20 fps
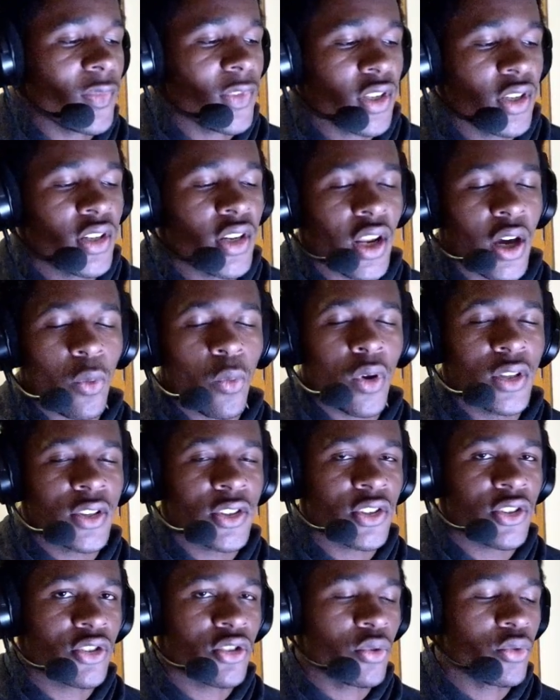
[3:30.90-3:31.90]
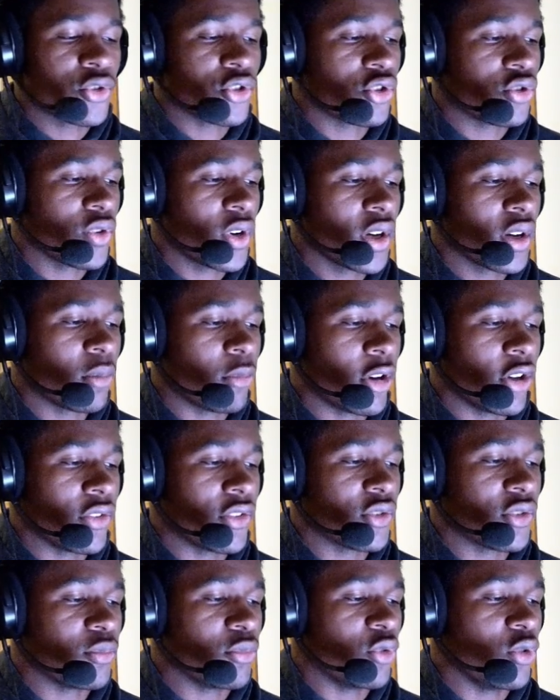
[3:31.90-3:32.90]
Now what's so strong about
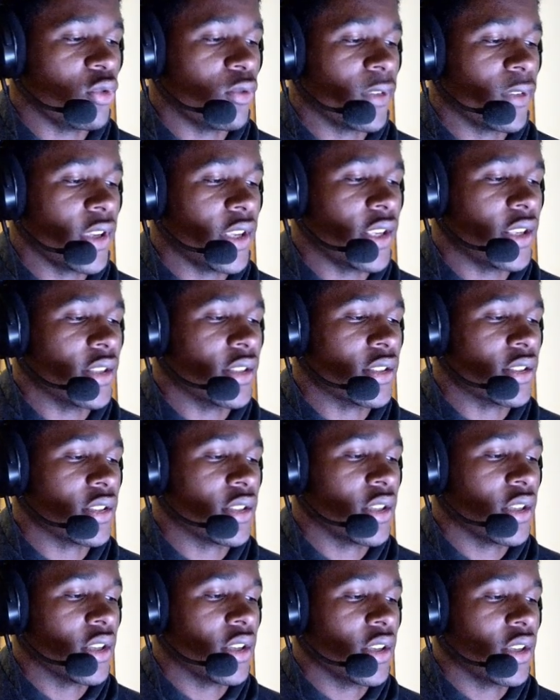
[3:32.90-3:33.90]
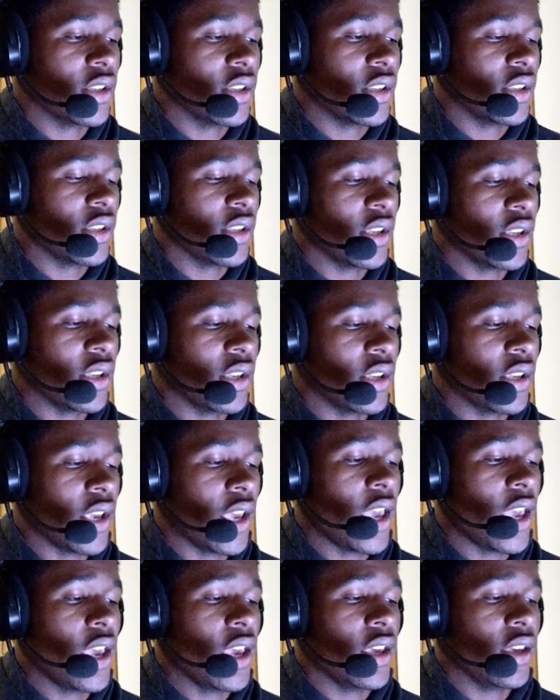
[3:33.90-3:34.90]
this move is
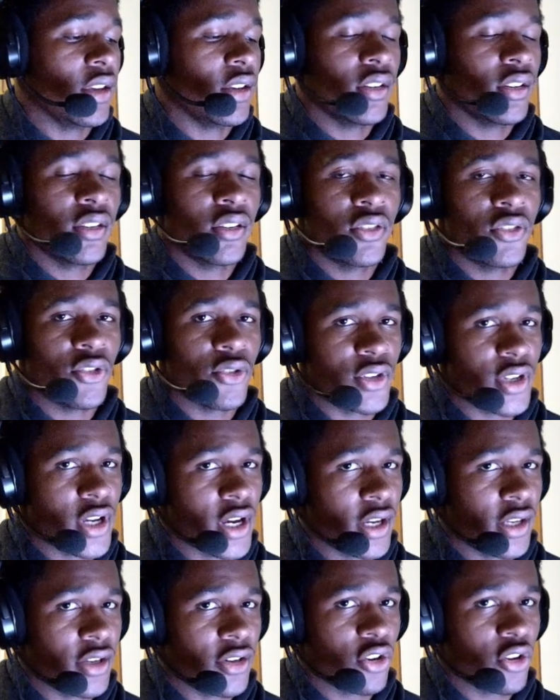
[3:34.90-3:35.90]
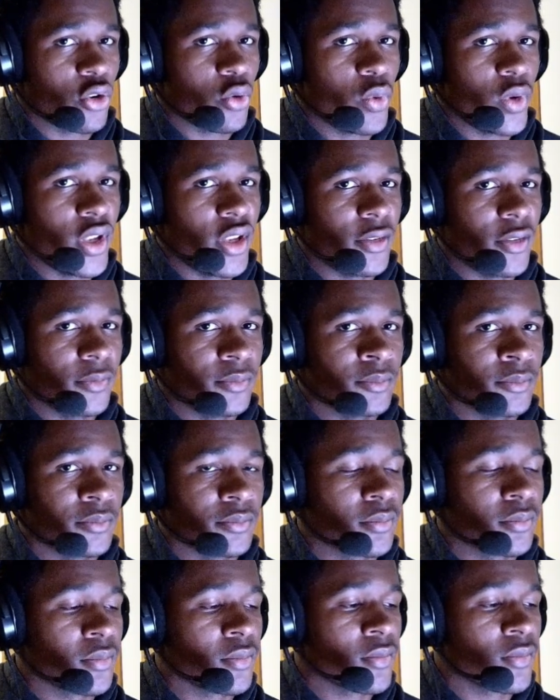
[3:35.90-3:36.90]
A, you're attacking a queen,
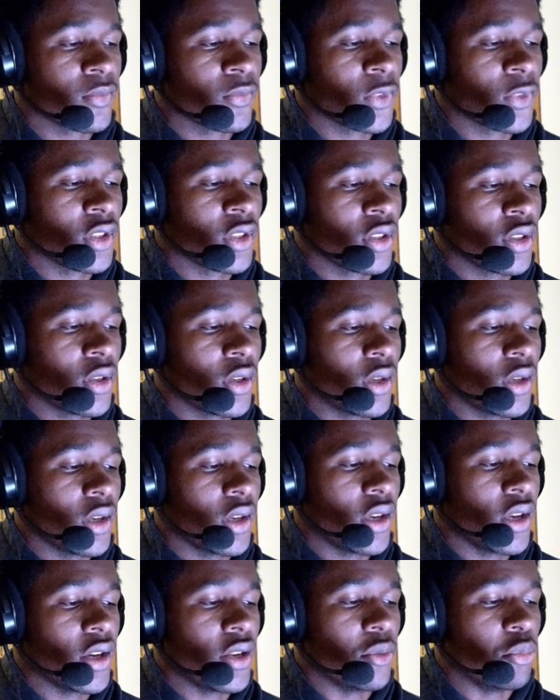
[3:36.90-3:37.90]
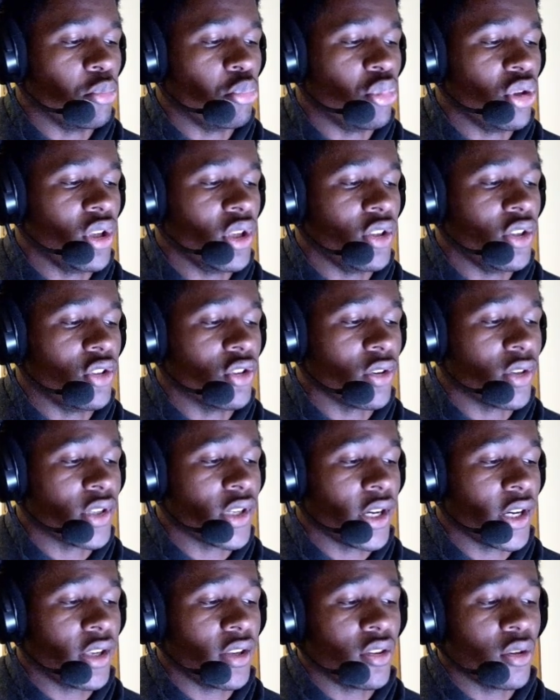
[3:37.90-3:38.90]
and B, you're
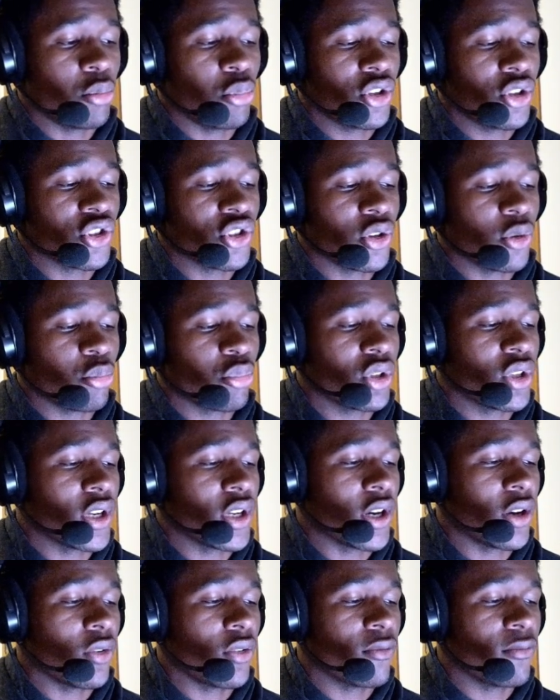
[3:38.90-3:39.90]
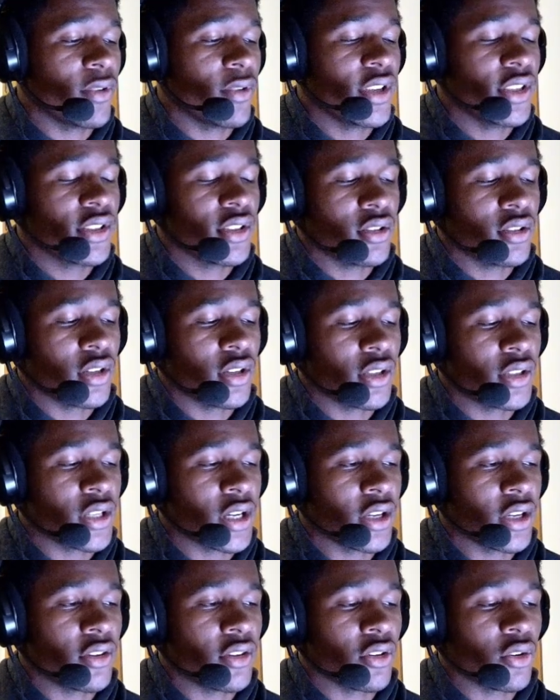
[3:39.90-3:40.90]
attacking the bishop. Now the reason
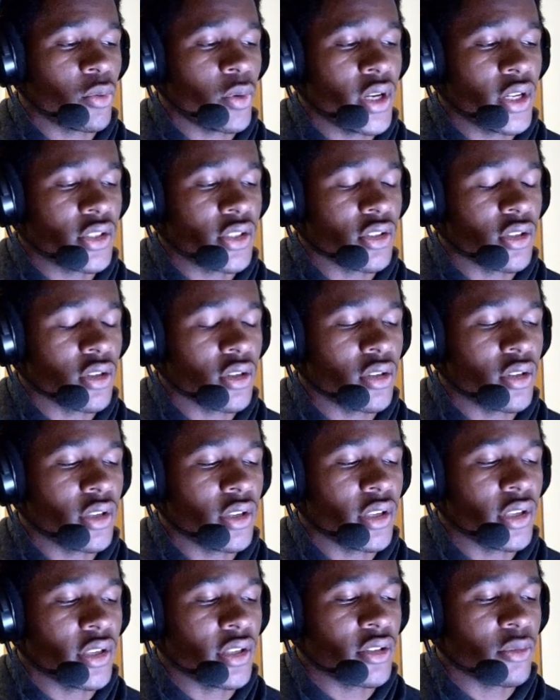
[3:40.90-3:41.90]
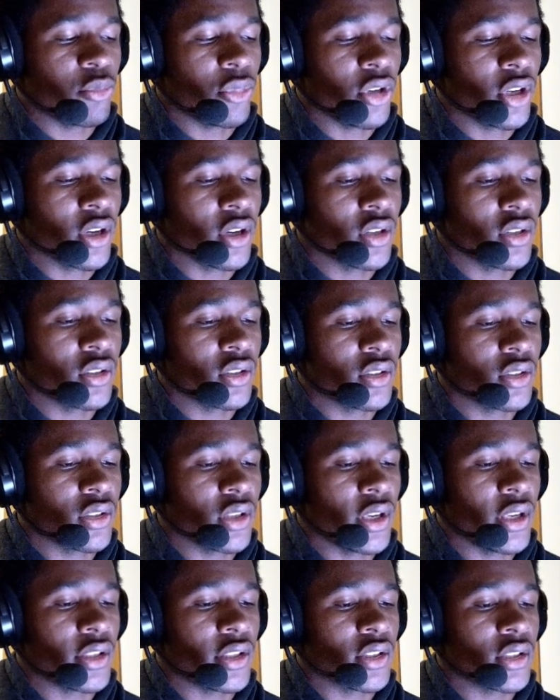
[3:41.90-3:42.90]
attacking the queen is good is because
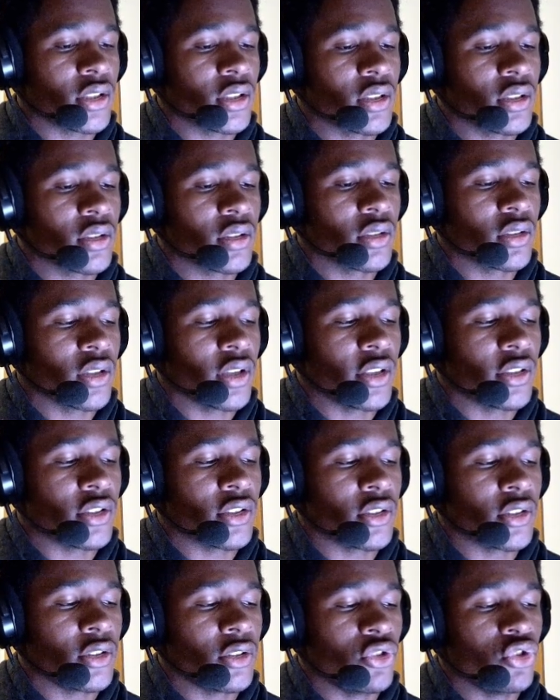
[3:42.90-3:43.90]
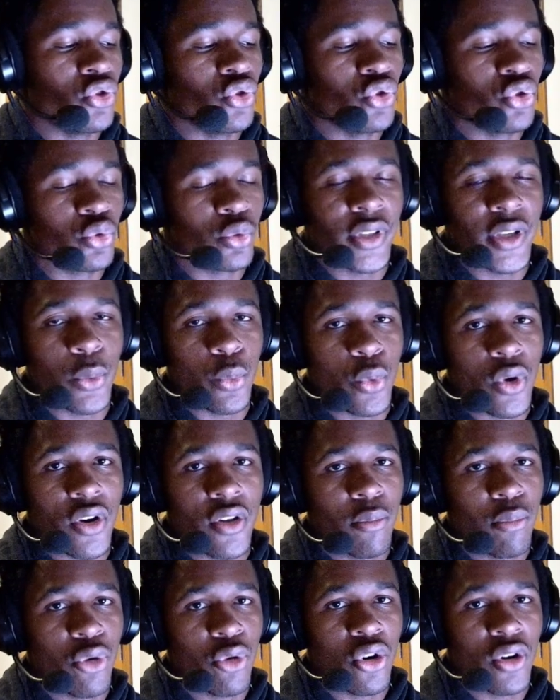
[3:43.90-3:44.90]
it's usually
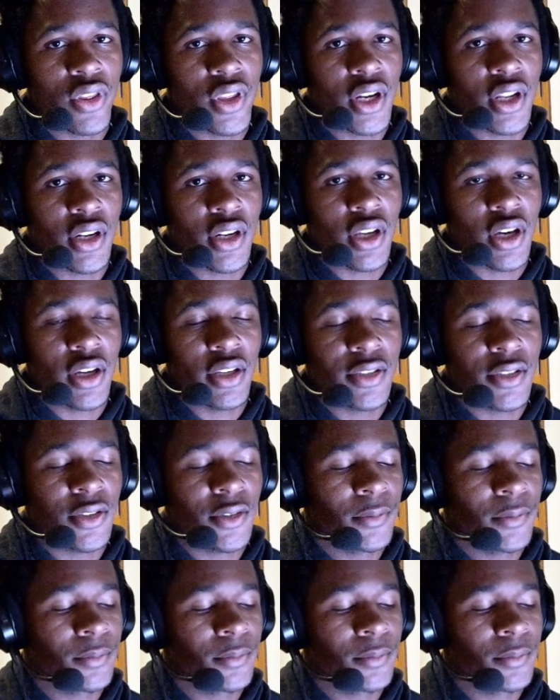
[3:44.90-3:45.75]
worth more than a knight.